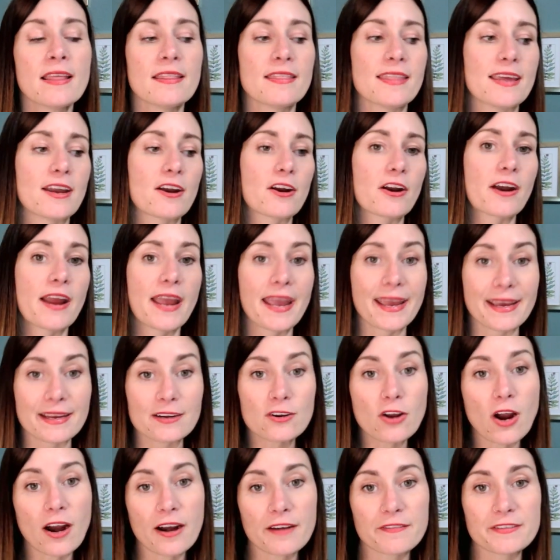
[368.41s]
They are
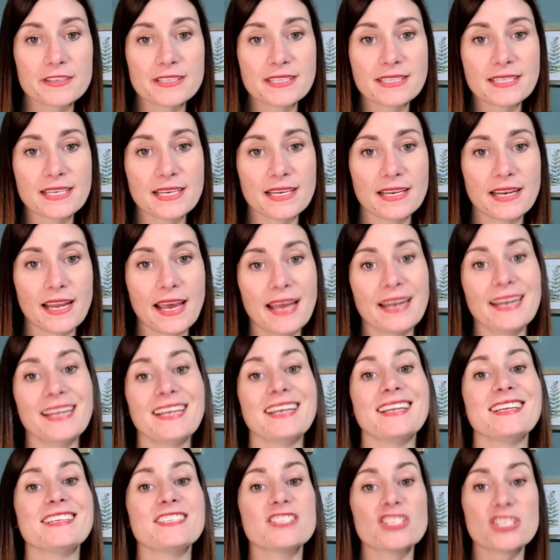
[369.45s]
hand harvested and
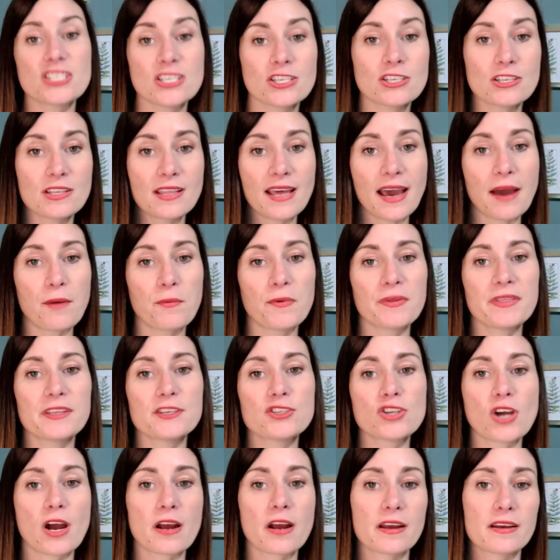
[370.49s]
in addition to that when the
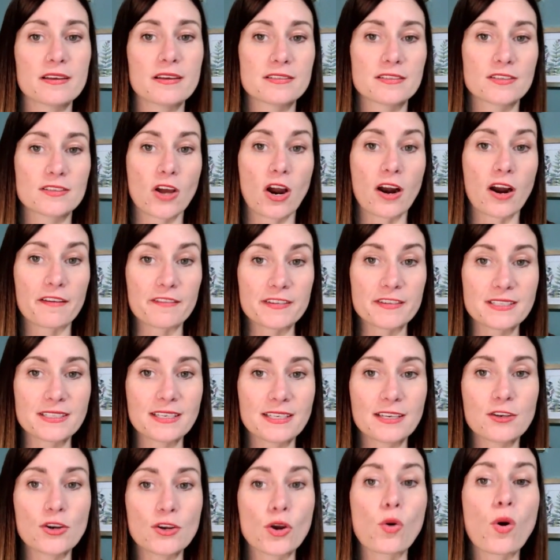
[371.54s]
chaga is
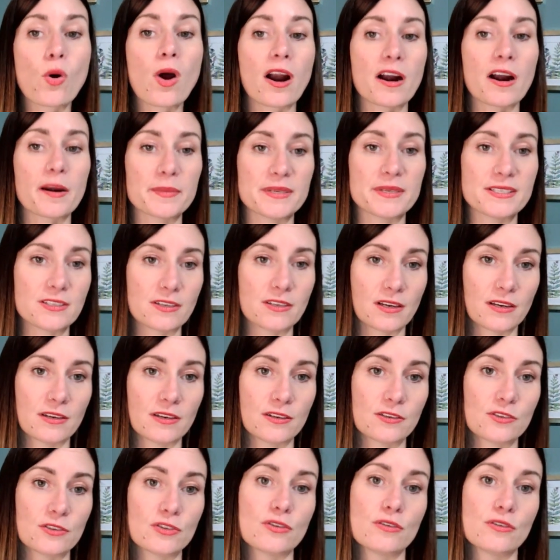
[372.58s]
harvested no harm is
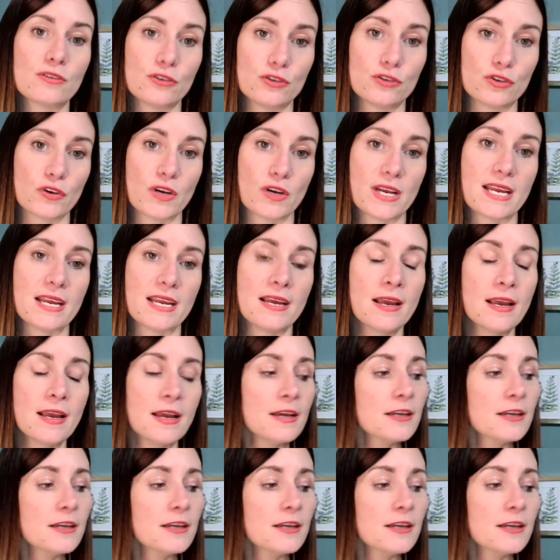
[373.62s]
done to the tree.